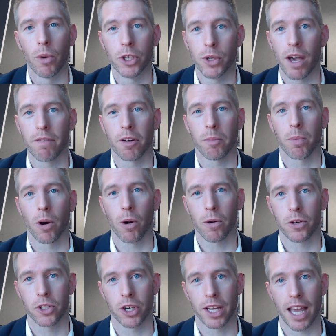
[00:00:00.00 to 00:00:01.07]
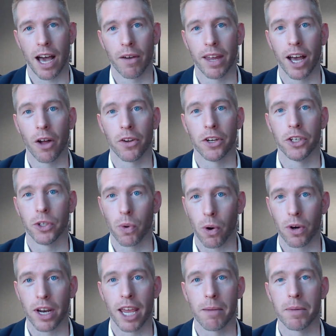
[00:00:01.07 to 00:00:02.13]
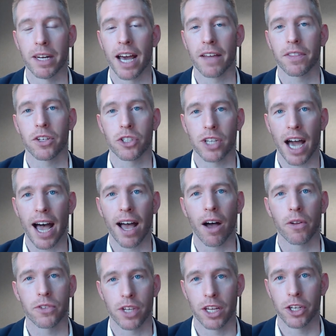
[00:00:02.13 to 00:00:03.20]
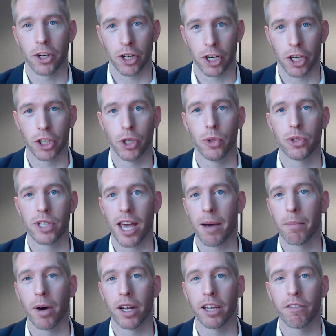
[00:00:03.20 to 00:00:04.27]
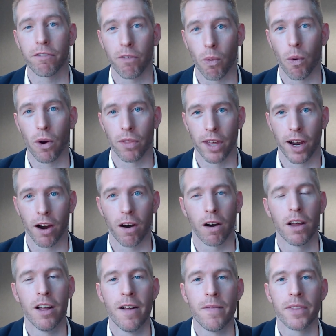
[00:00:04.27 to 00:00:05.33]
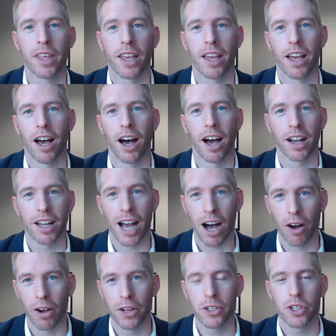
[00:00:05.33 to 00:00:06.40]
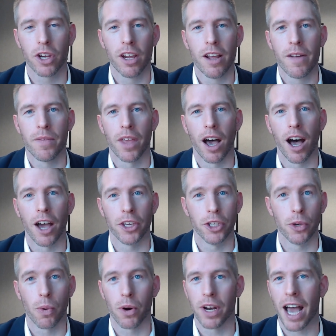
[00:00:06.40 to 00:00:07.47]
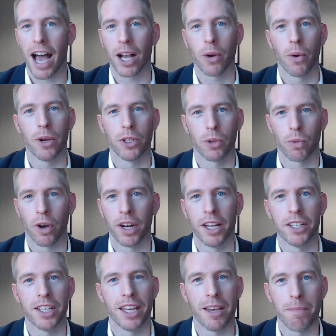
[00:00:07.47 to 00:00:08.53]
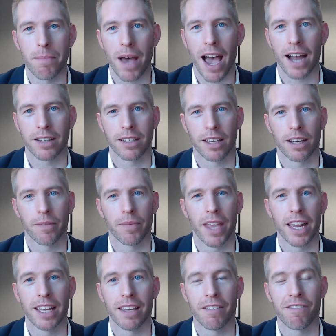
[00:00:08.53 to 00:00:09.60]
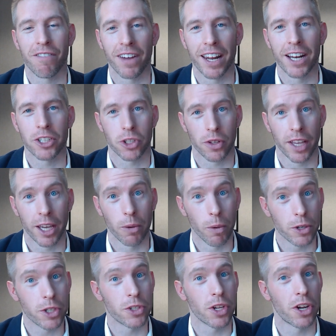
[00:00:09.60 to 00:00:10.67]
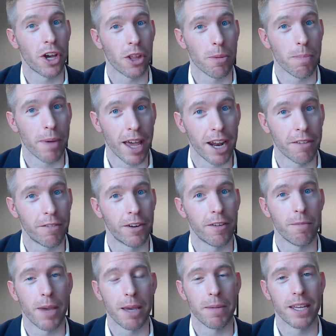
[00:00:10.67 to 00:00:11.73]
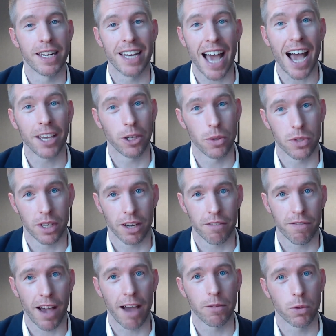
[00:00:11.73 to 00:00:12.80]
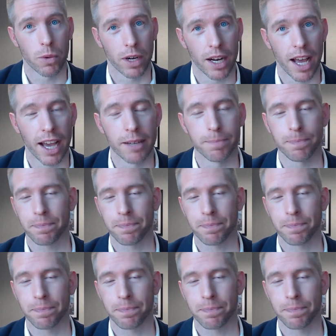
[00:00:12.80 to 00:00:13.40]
When you have a brokerage account held in your name and not the child's, and you're going to use that money for their college, you are not going to run into impacting any financial aid, which is another benefit of maybe not using a 529.